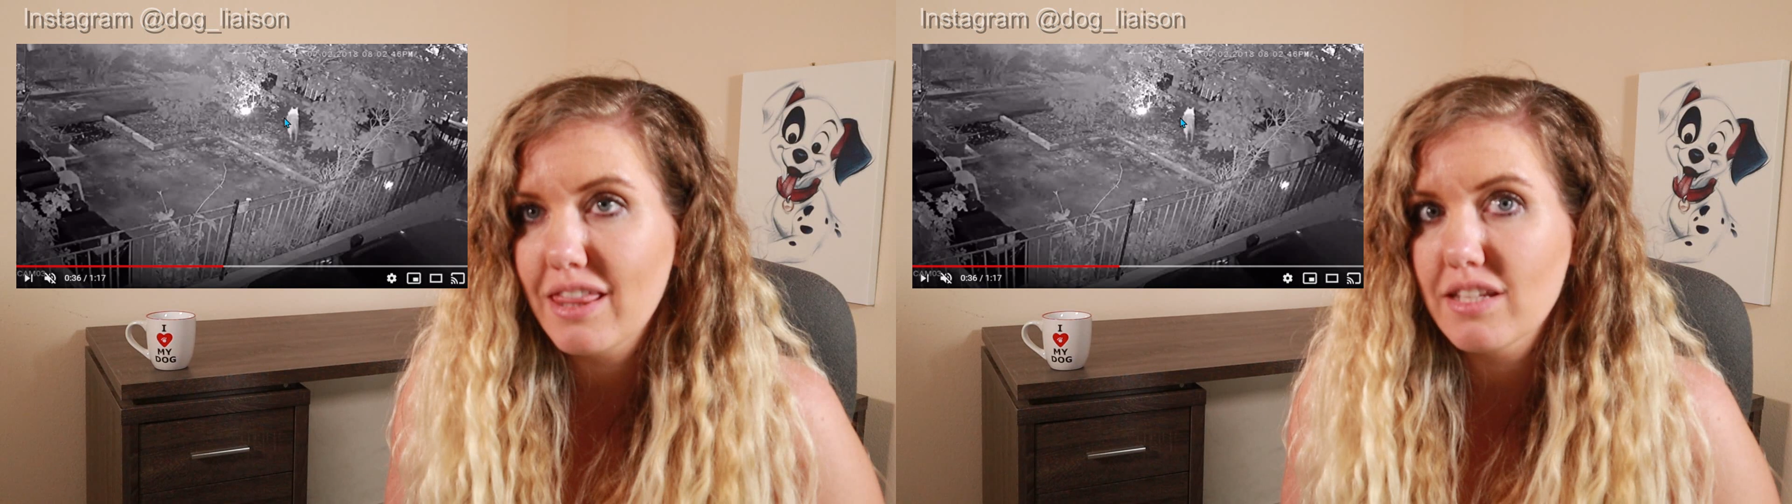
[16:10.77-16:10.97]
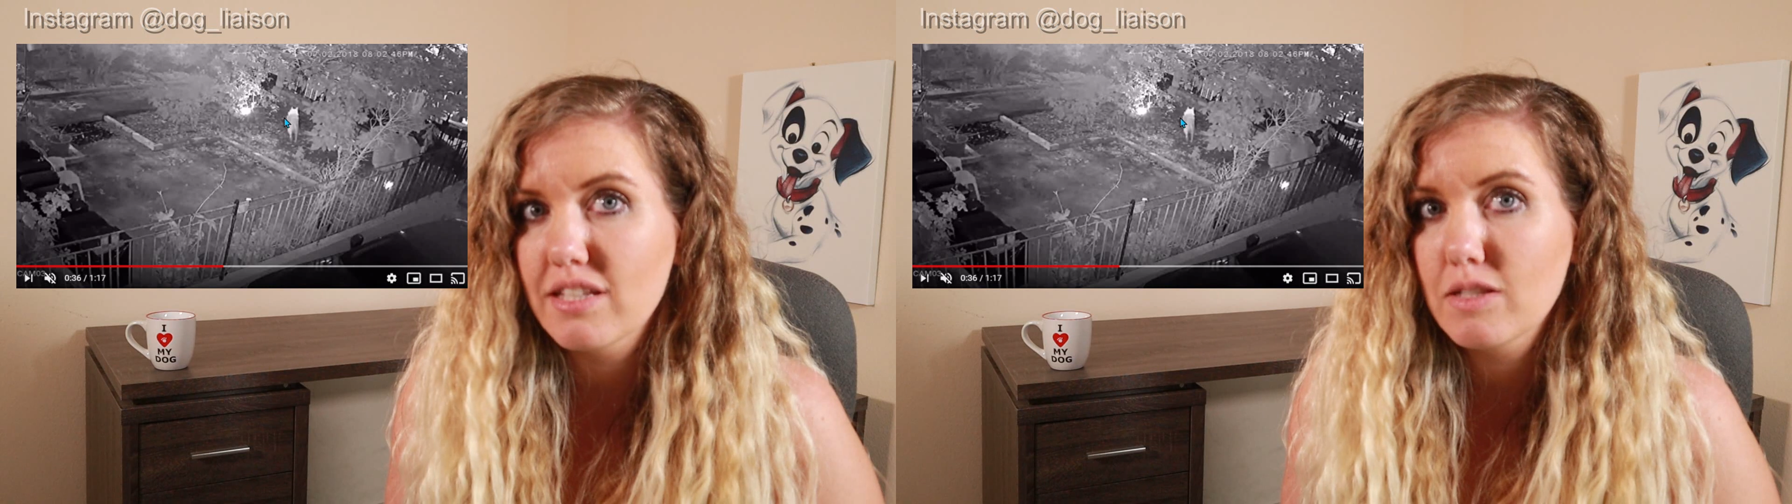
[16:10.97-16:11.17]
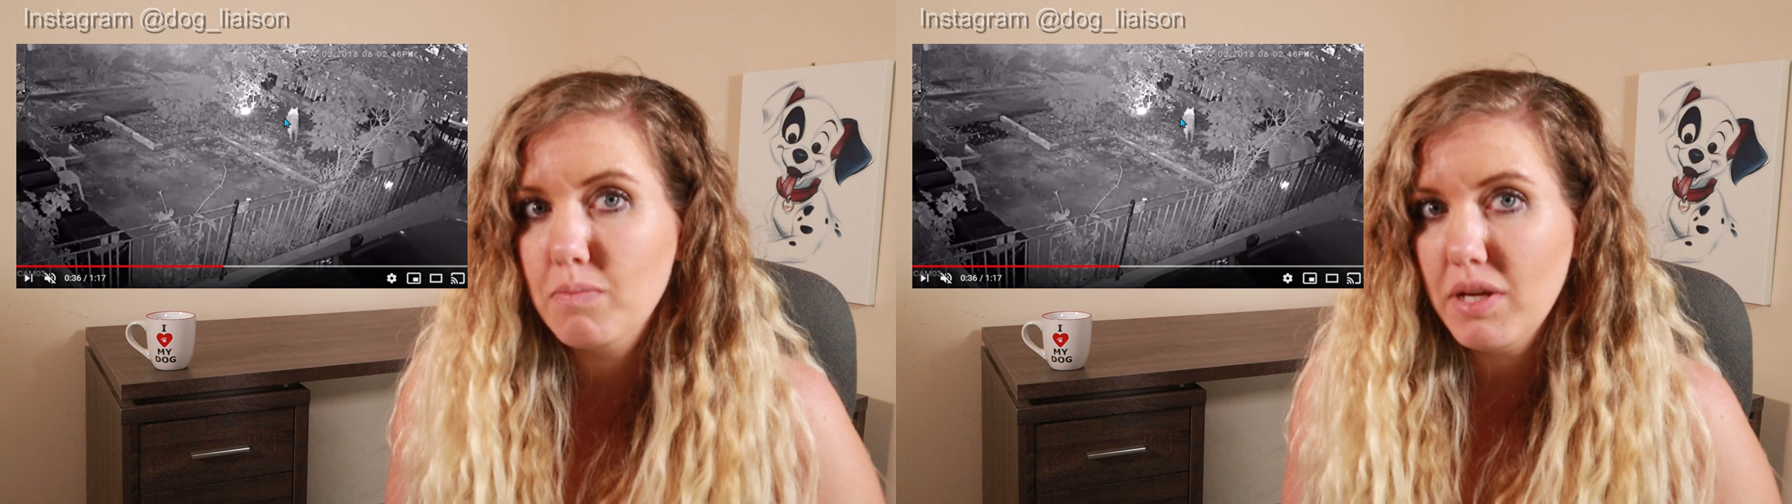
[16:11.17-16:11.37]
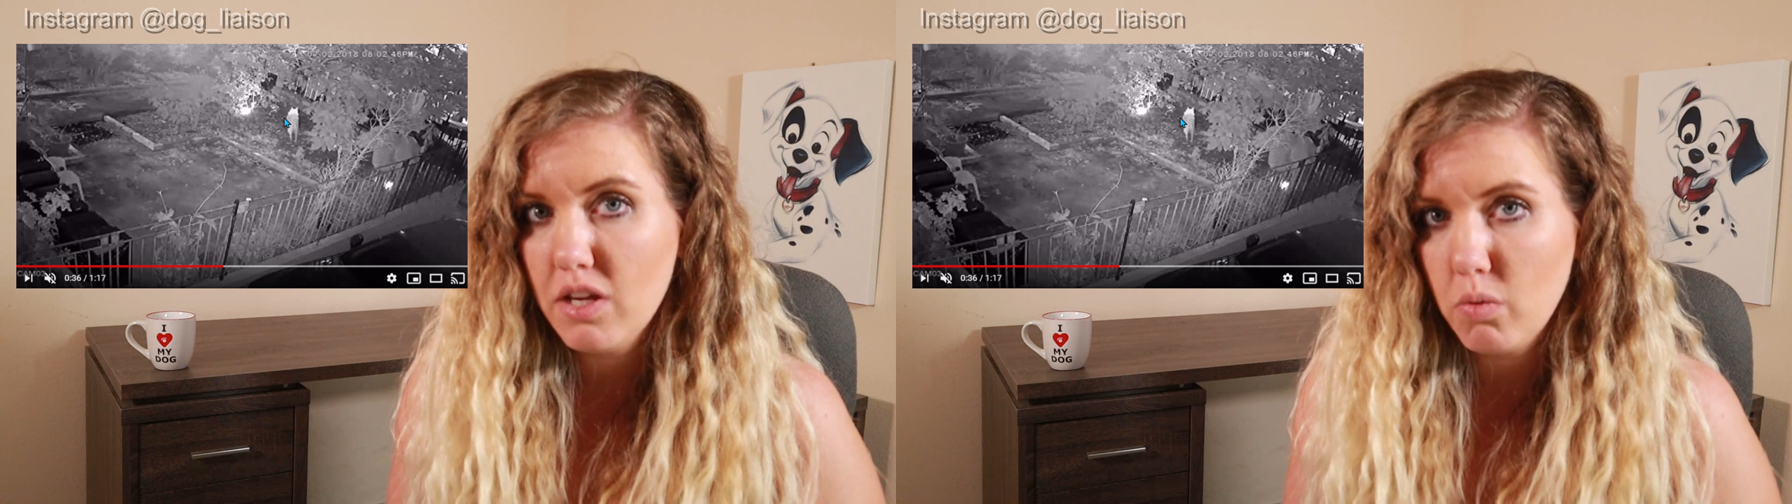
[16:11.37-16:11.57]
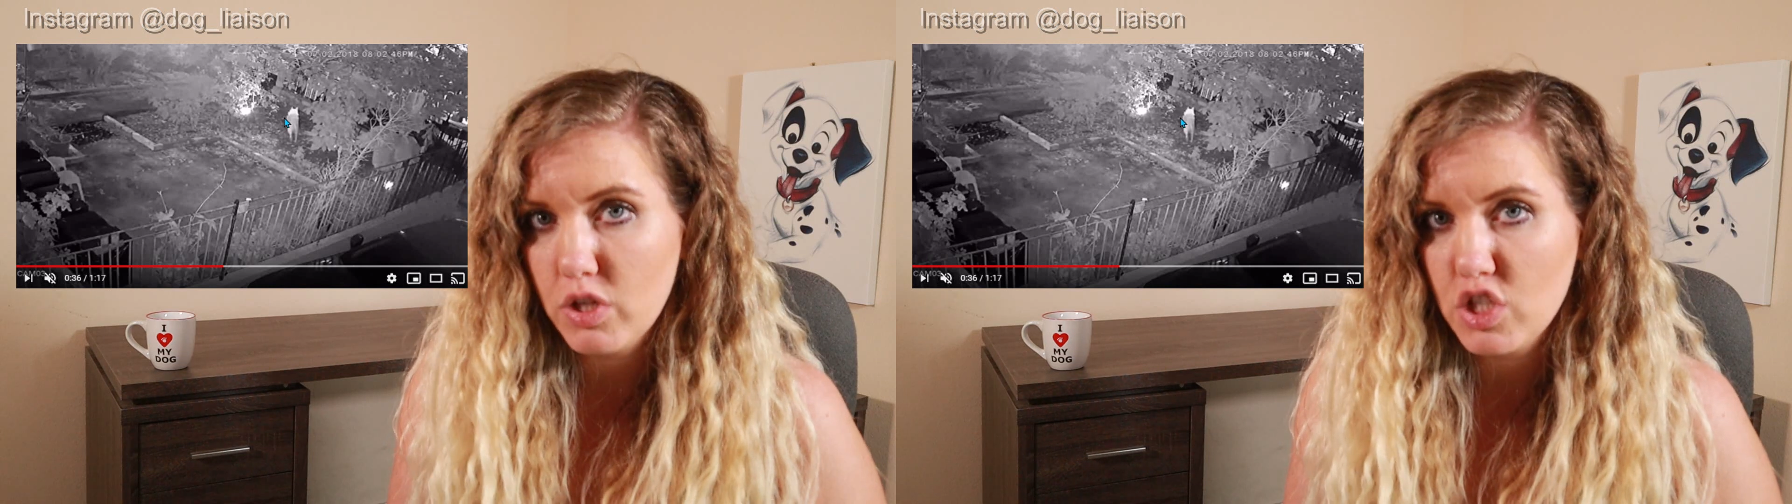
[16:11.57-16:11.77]
at the speed
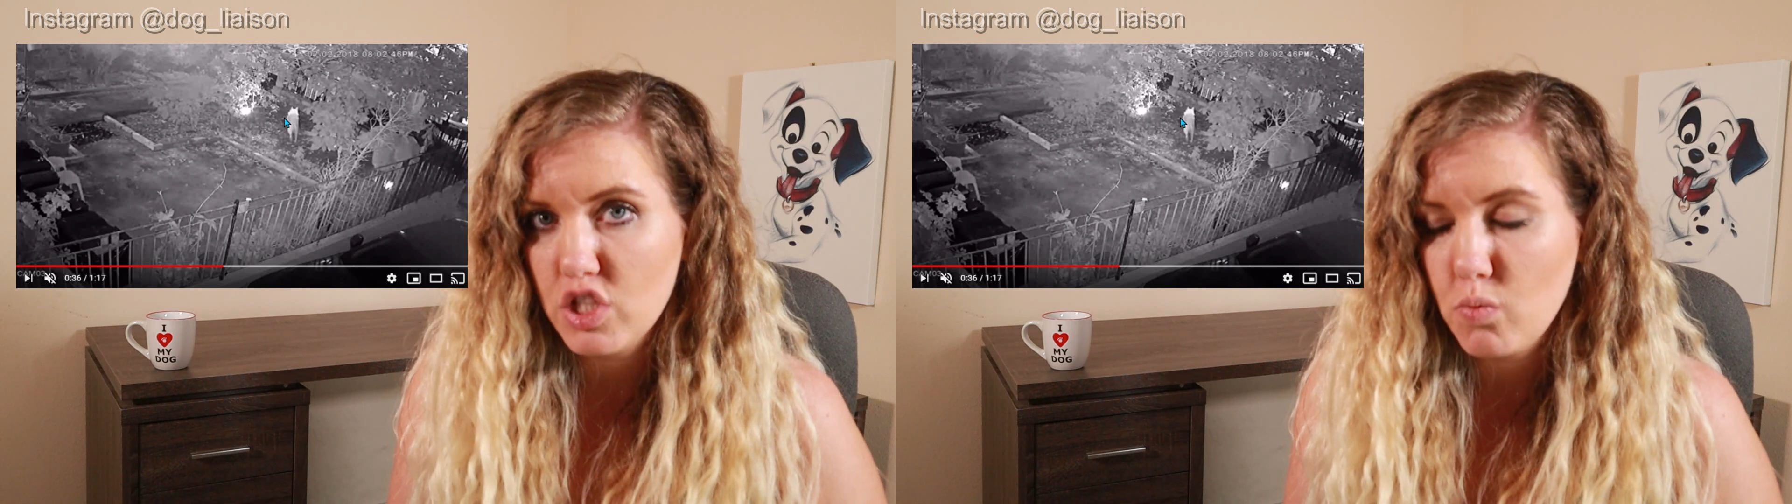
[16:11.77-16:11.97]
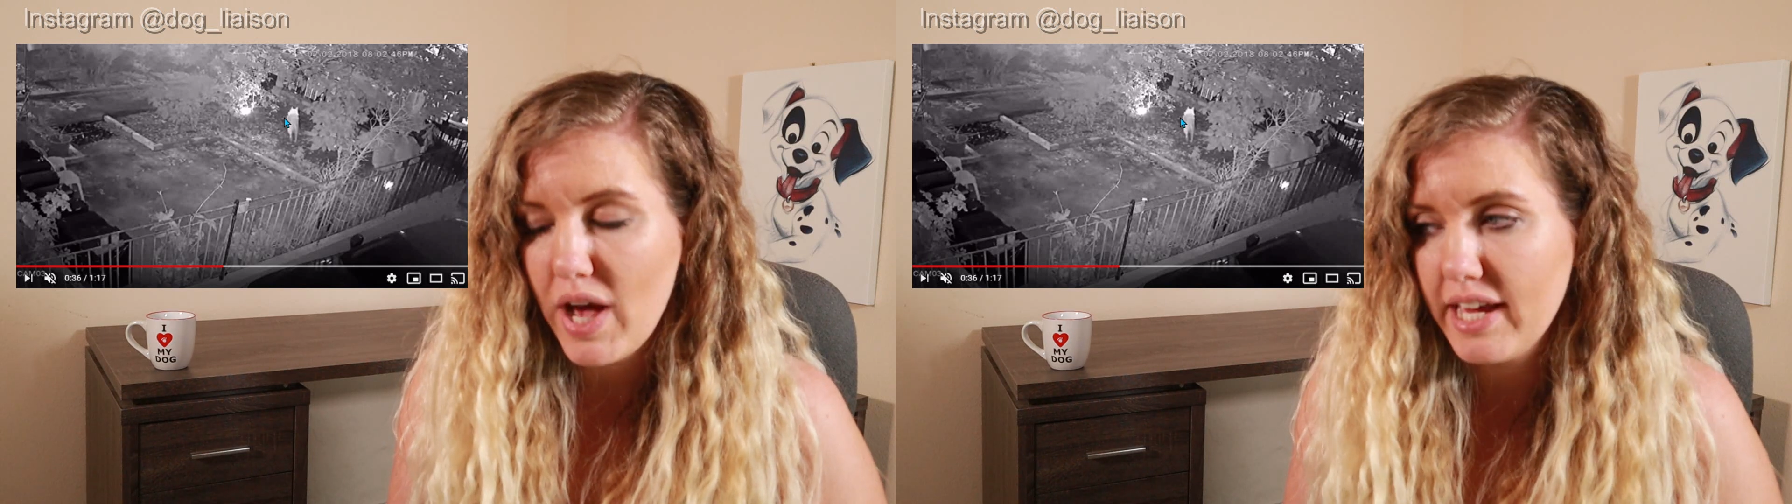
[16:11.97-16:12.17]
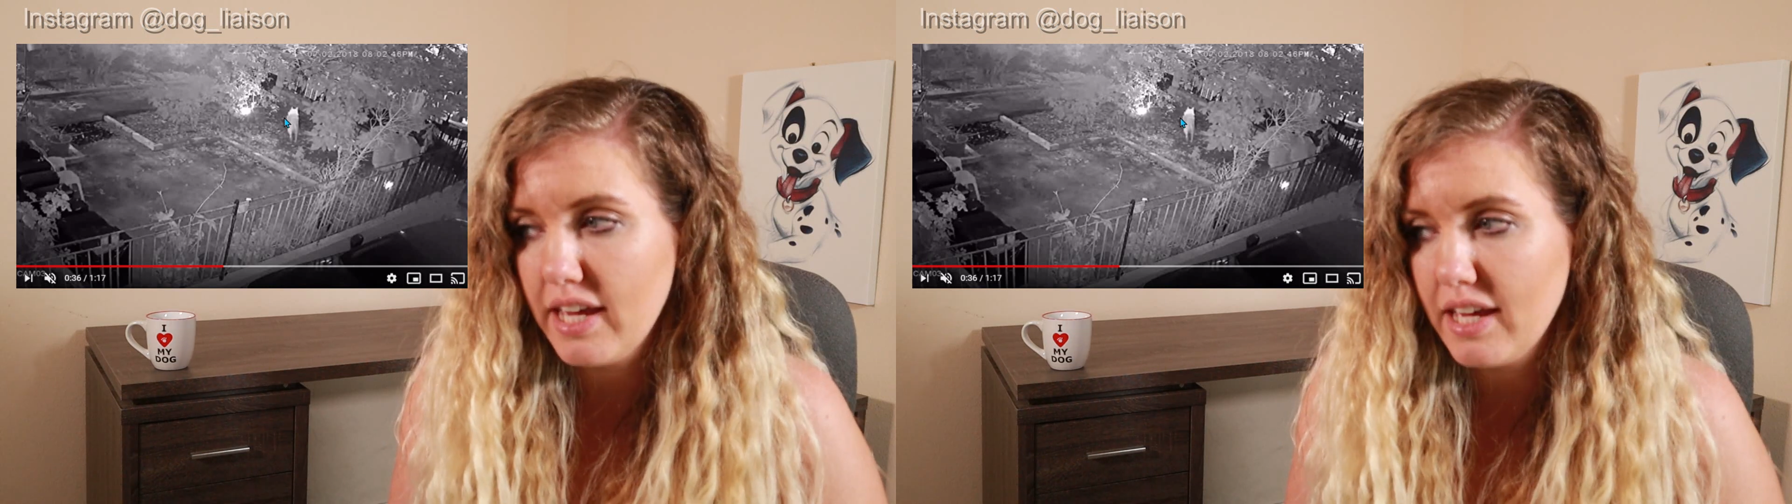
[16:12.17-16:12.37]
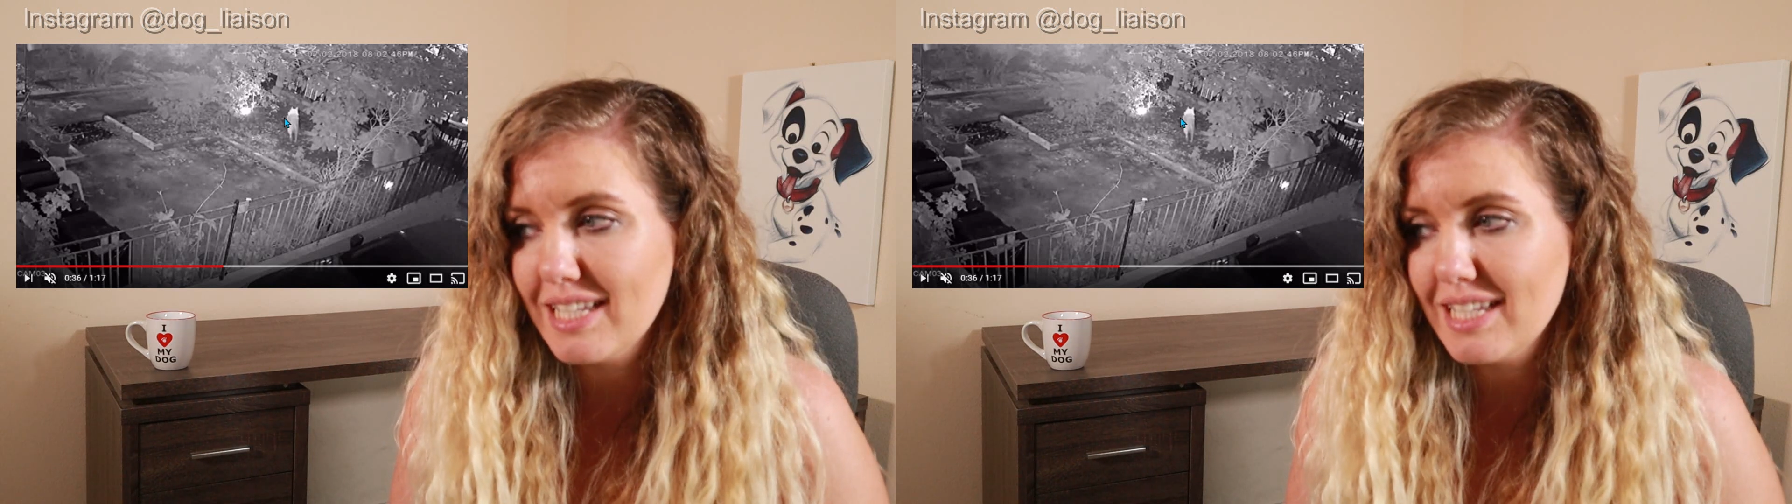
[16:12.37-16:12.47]
at which it's wagging,